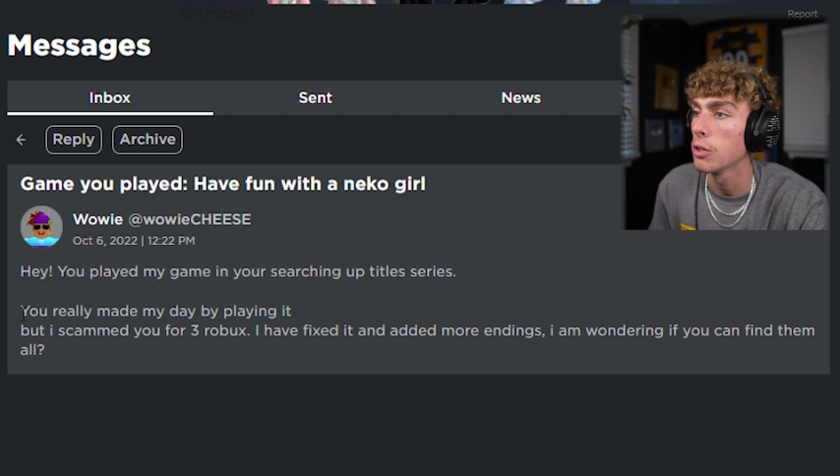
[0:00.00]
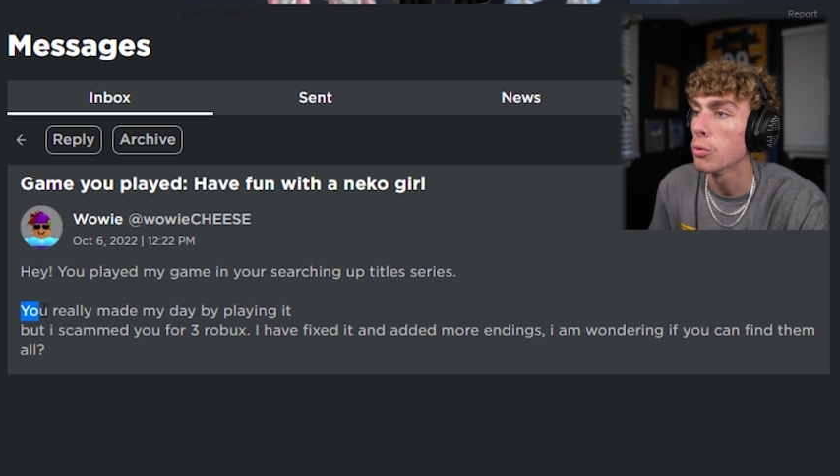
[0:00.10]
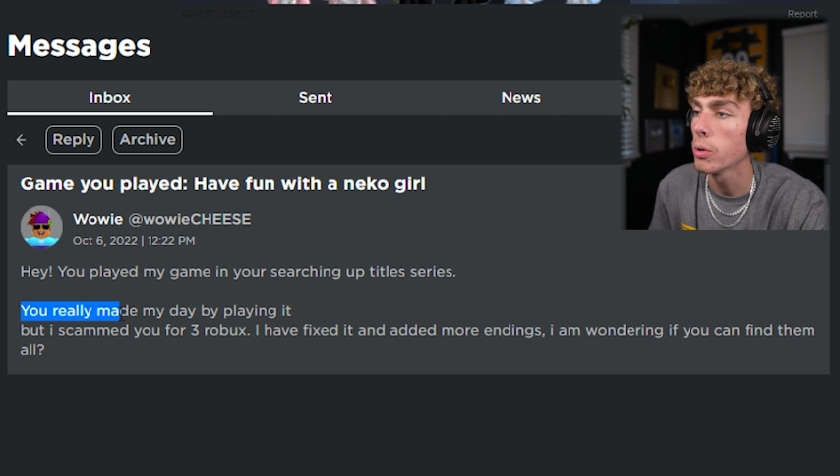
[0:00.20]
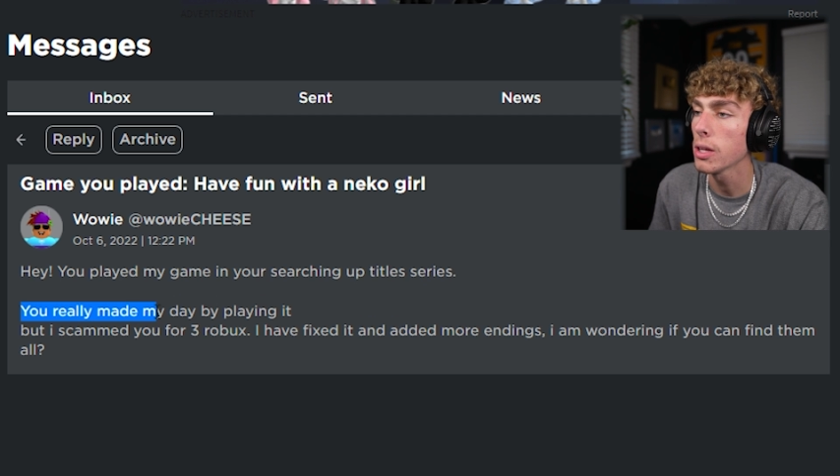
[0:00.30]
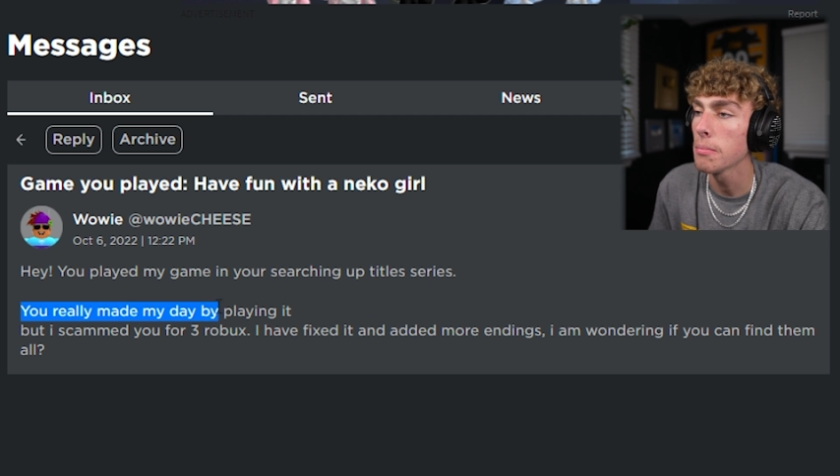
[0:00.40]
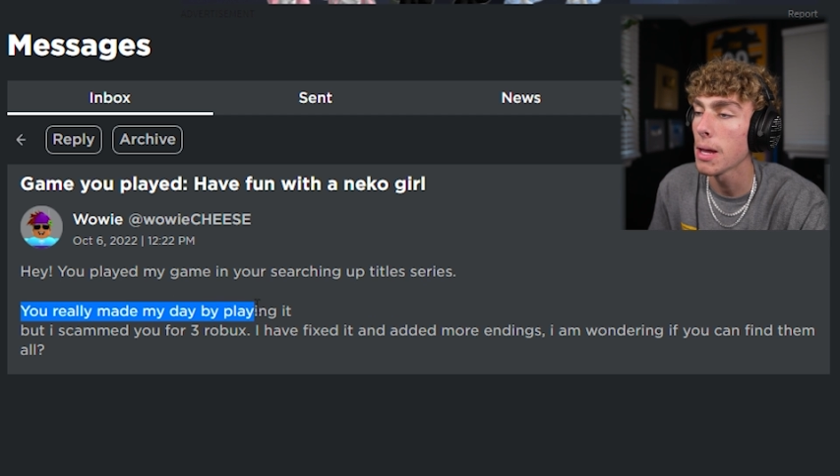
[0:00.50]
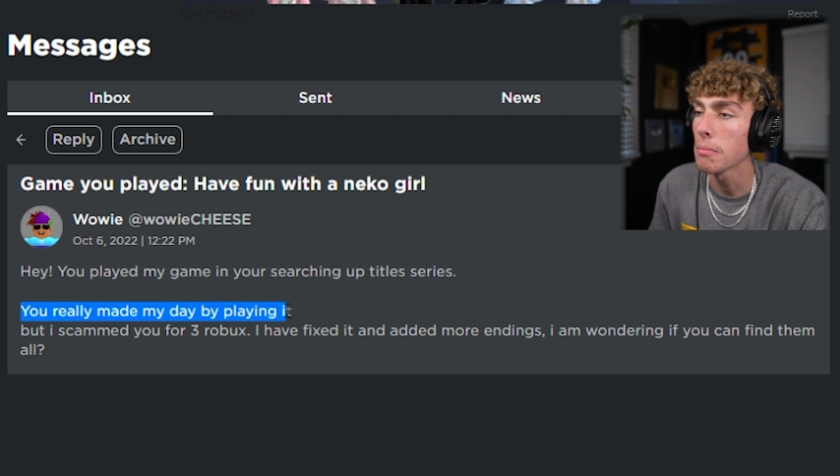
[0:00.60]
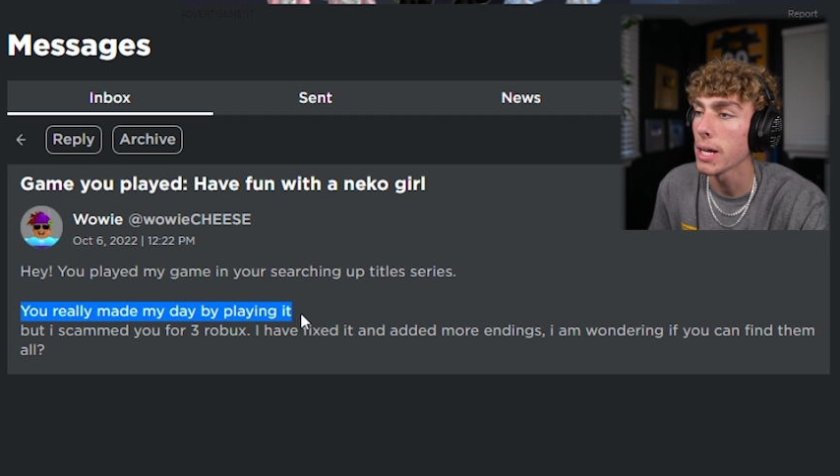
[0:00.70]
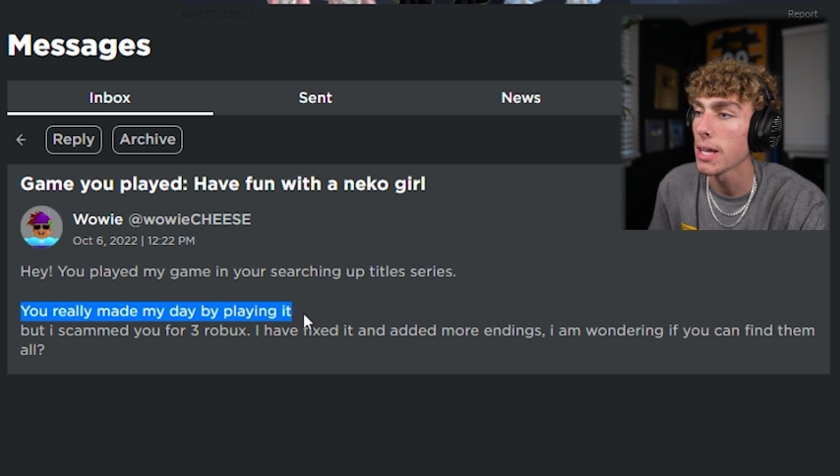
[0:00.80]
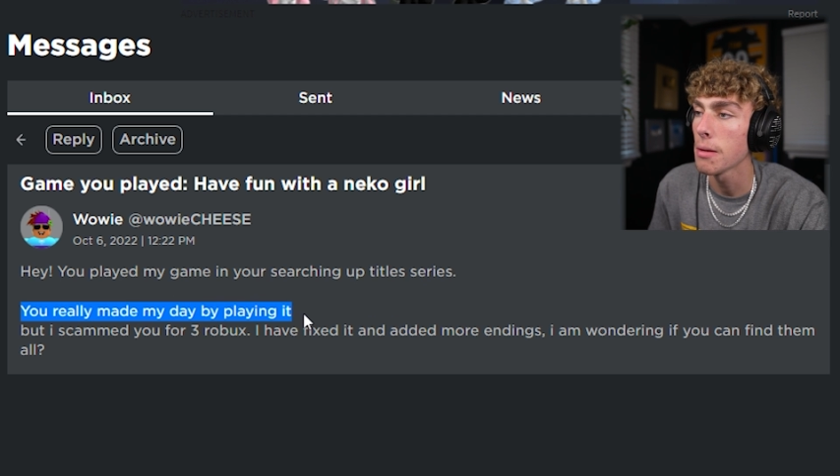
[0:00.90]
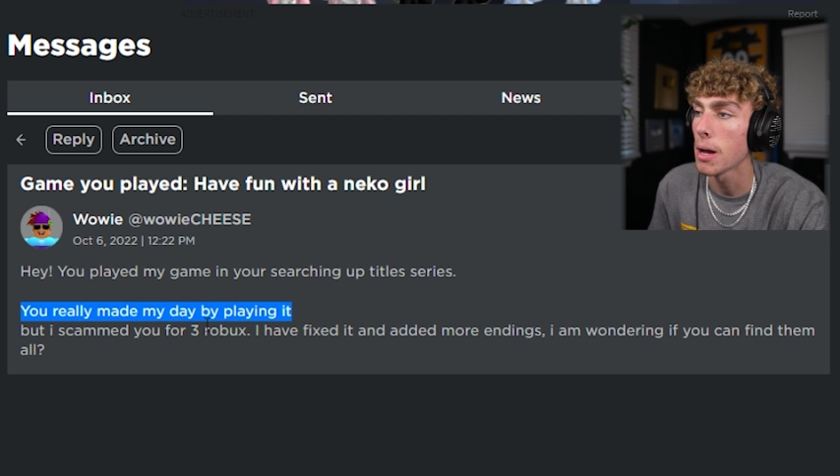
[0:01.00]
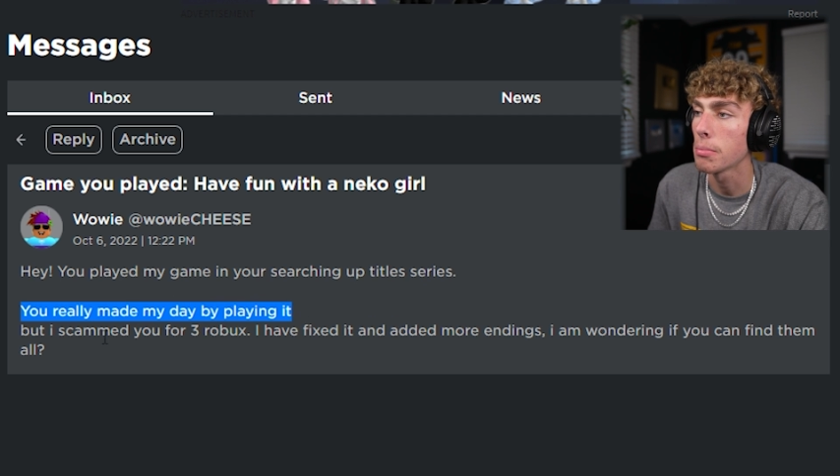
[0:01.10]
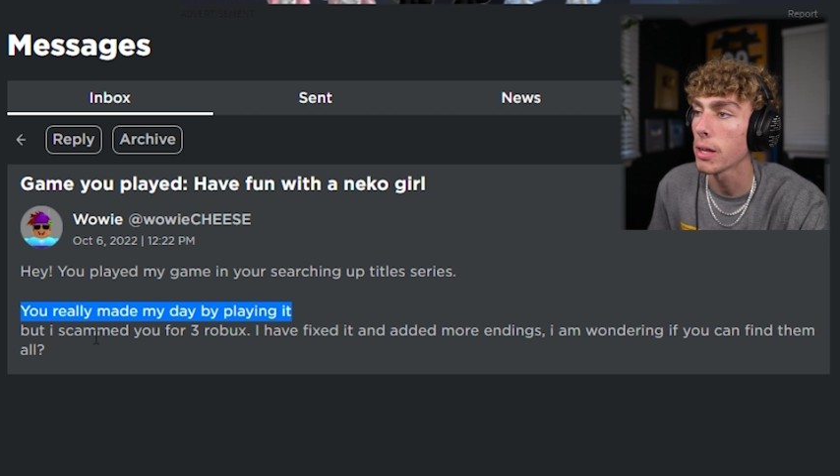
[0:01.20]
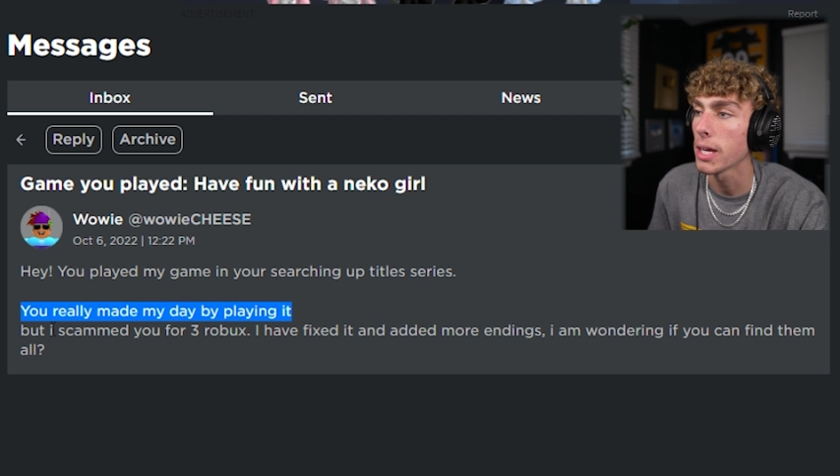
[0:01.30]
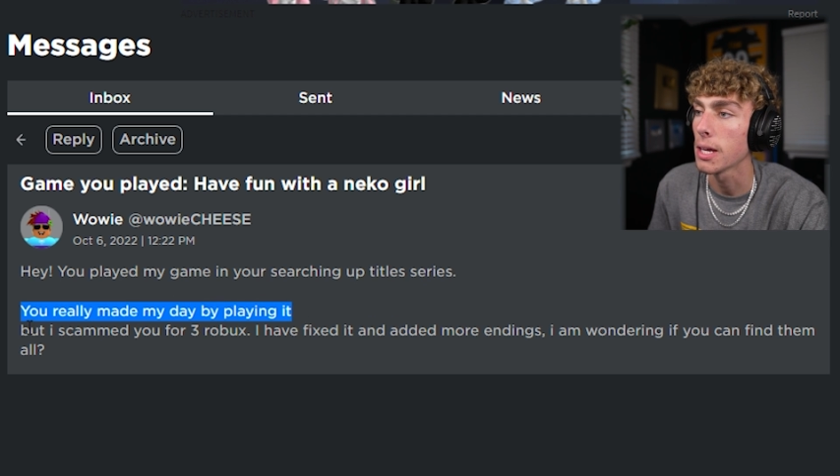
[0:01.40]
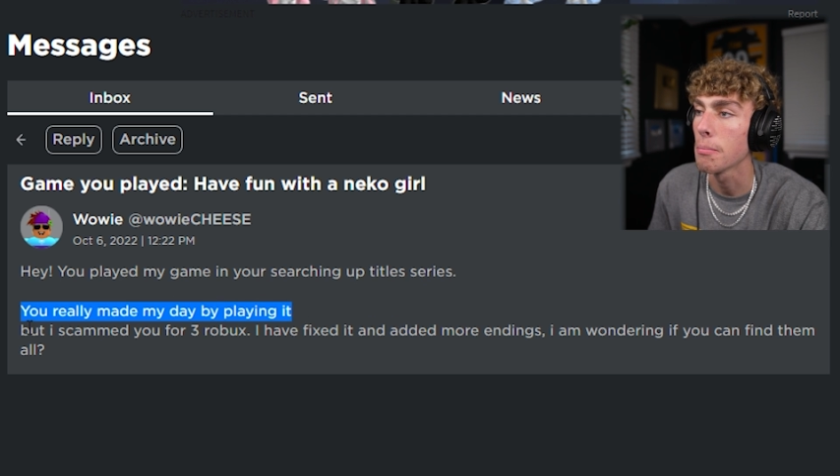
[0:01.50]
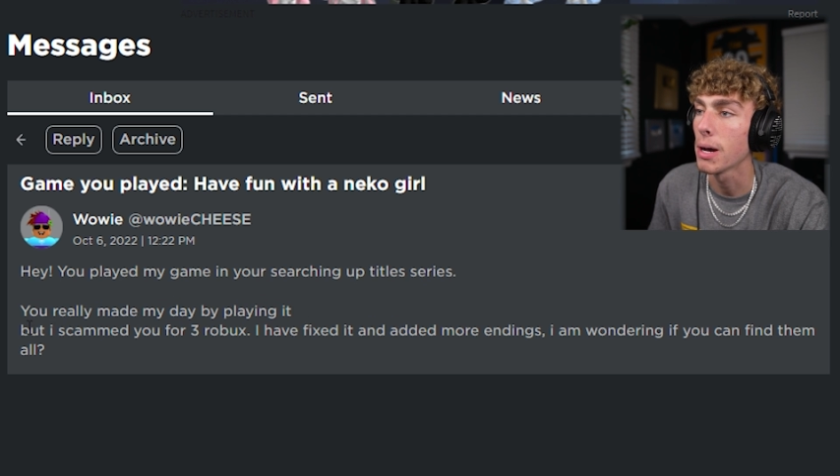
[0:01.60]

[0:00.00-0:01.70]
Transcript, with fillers: You really made my day by playing it,